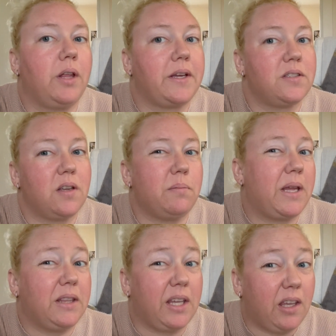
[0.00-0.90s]
Like I said,
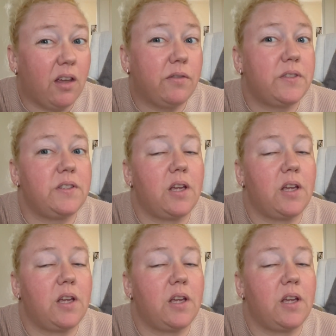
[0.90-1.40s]
mainly gifts